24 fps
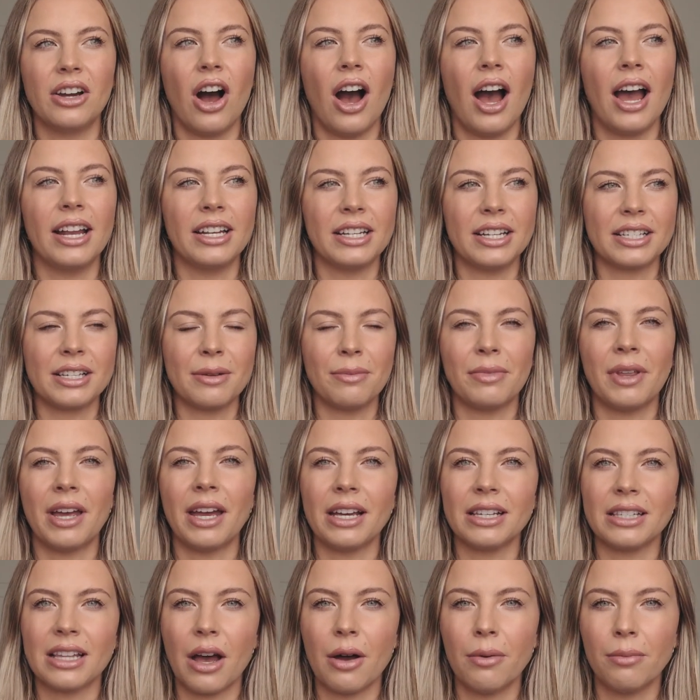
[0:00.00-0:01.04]
got into some
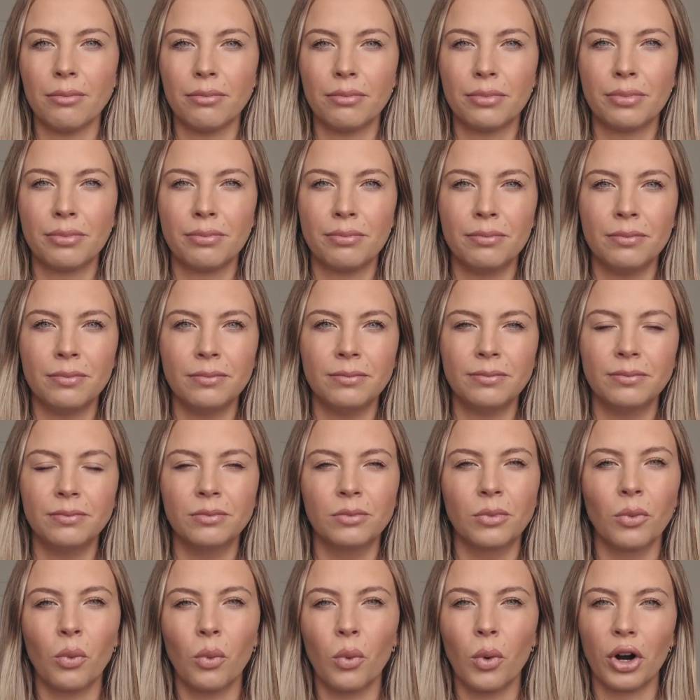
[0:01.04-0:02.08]
things that
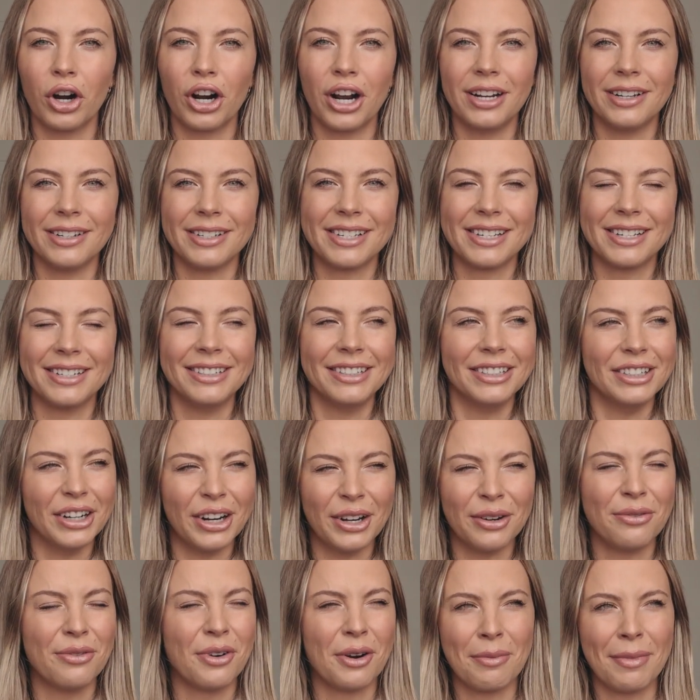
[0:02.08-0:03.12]
weren't
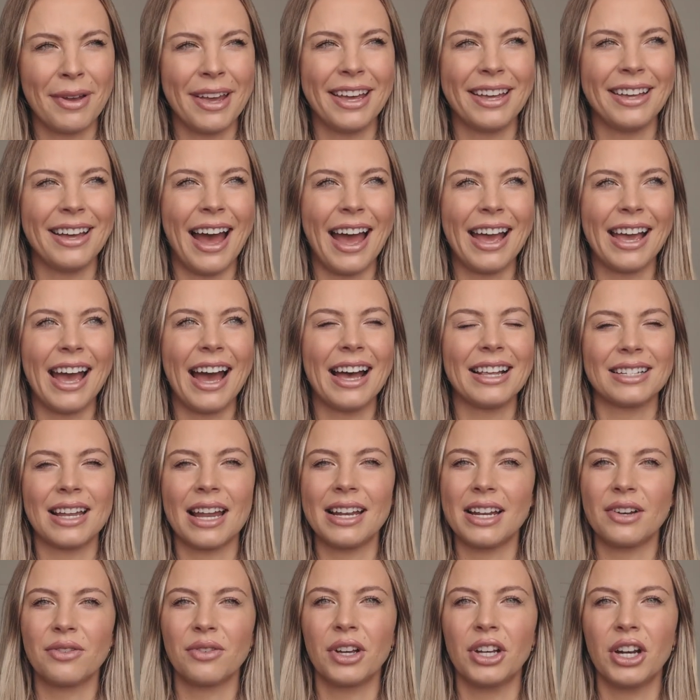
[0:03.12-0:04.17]
good for me, I guess.
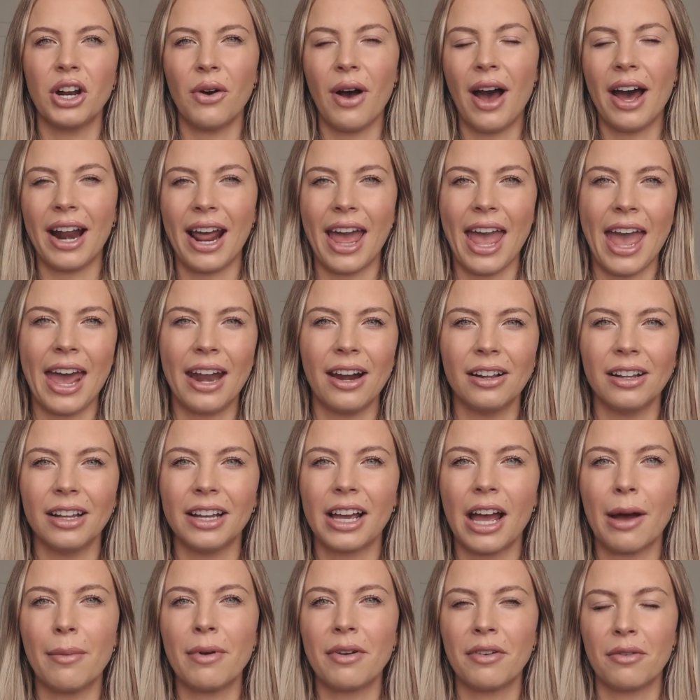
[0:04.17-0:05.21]
I didn't really know how to handle
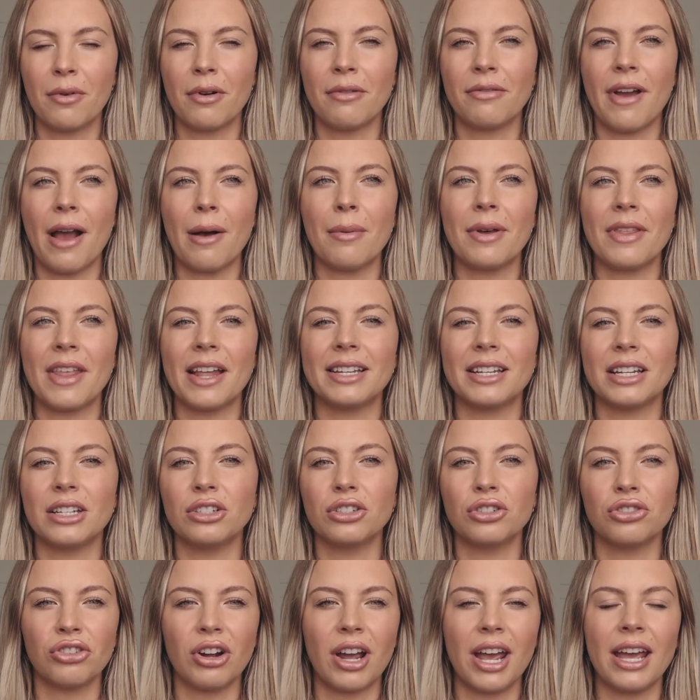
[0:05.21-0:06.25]
it. Coming from a family that
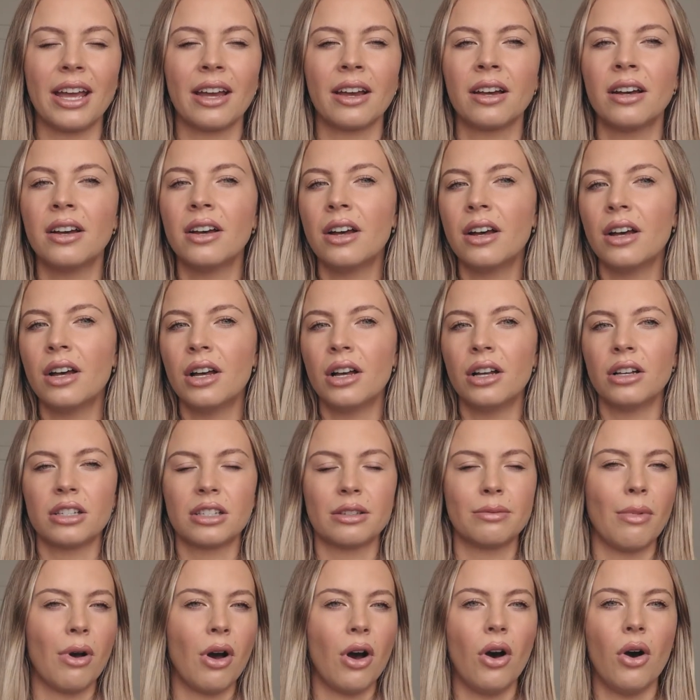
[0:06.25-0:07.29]
didn't drink,
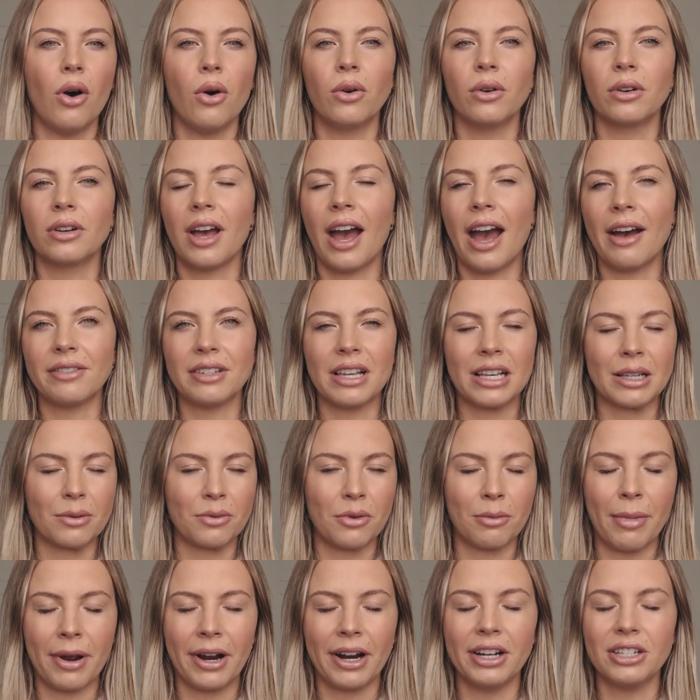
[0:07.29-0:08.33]
smoke, have sex
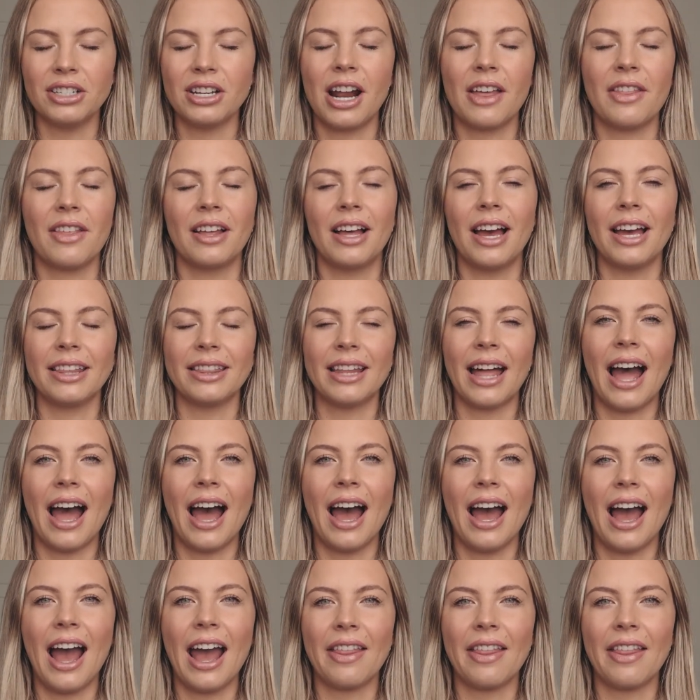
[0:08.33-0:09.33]
before marriage, anything like that,